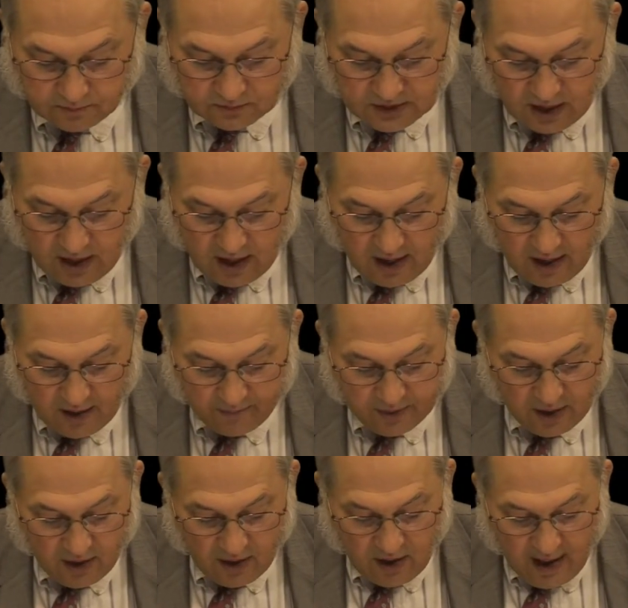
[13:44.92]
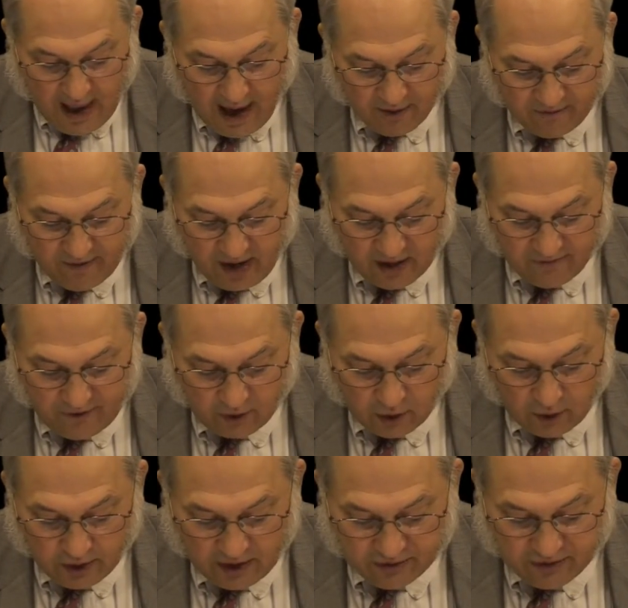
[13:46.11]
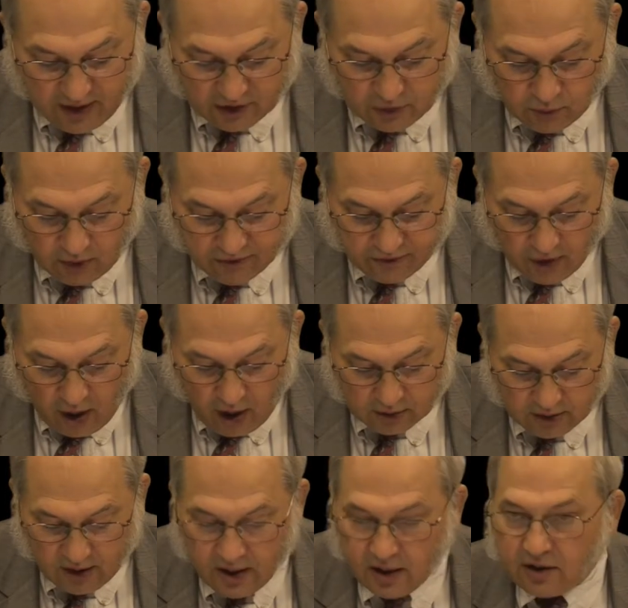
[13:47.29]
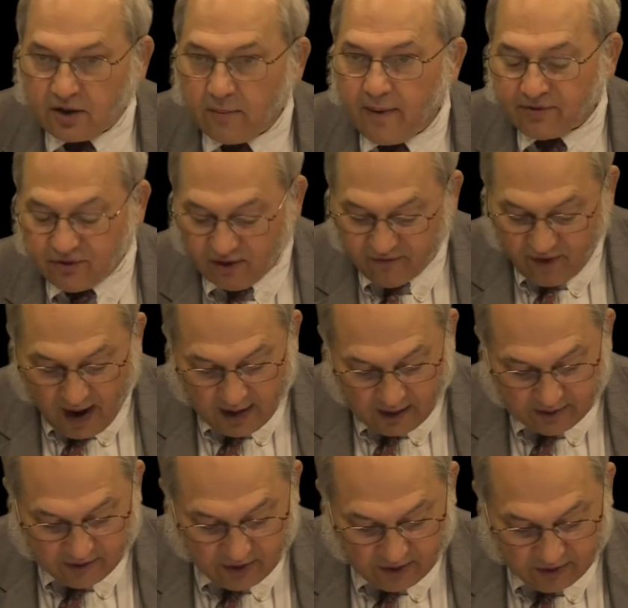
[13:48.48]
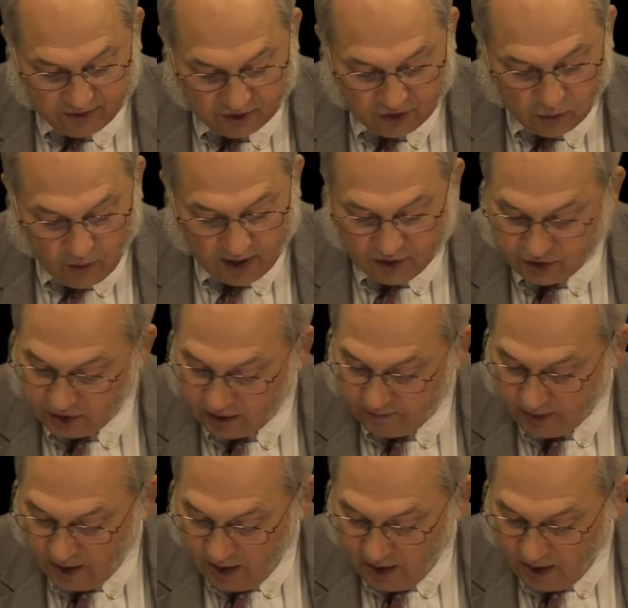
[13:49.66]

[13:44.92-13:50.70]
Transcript: aggravated felonious sexual assault in a domestic violence situation,